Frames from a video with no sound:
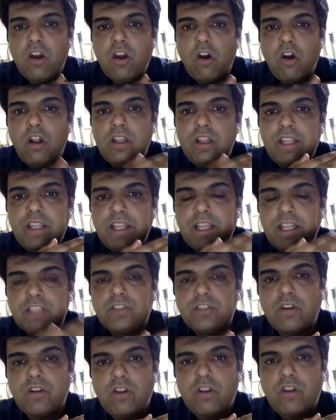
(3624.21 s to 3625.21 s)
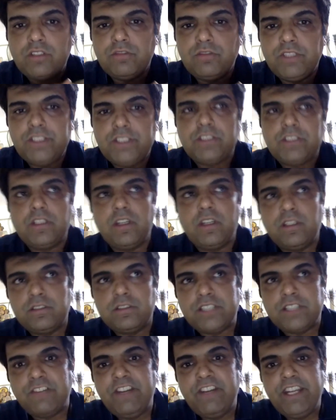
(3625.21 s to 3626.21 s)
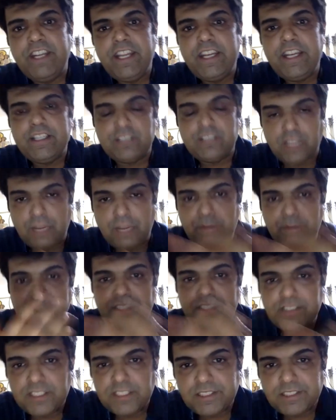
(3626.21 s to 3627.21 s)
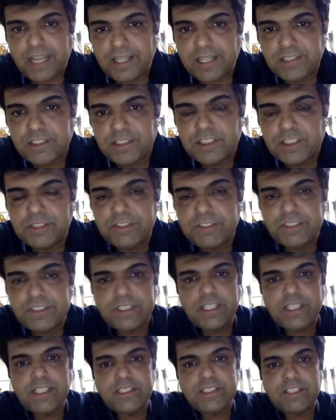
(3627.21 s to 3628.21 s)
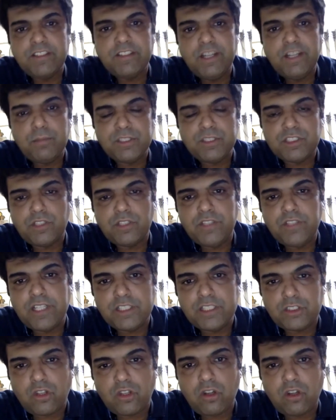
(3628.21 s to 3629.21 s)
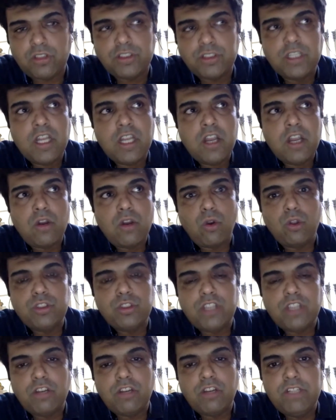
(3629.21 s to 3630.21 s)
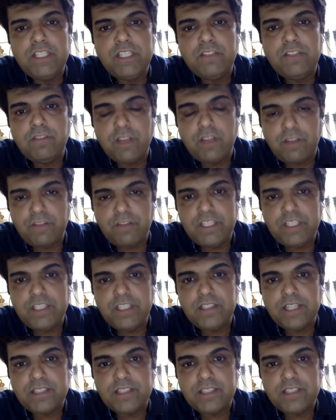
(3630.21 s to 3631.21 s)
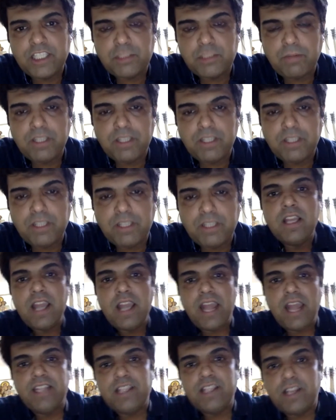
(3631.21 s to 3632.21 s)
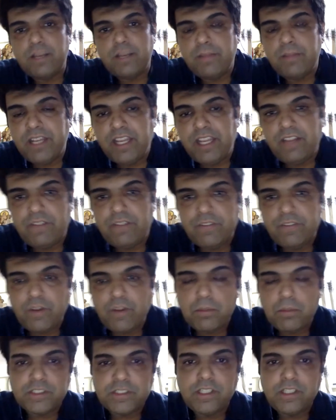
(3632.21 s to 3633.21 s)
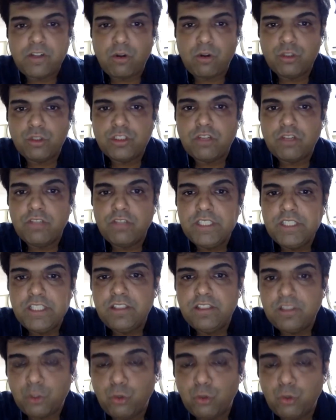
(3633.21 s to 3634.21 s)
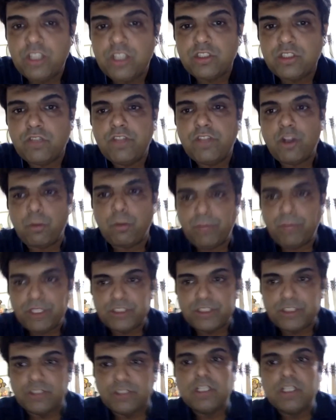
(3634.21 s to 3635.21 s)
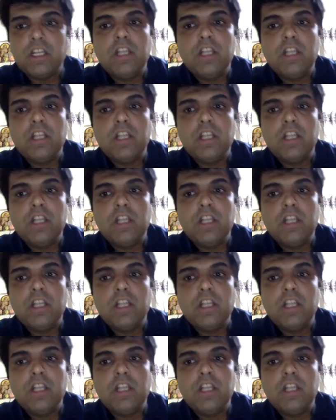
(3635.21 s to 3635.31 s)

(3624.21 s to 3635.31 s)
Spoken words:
All the restaurants which 78, it's the statistics which say that 70% of the restaurants close down within their 6 months and the remaining 50% close down within 2 years of their operation.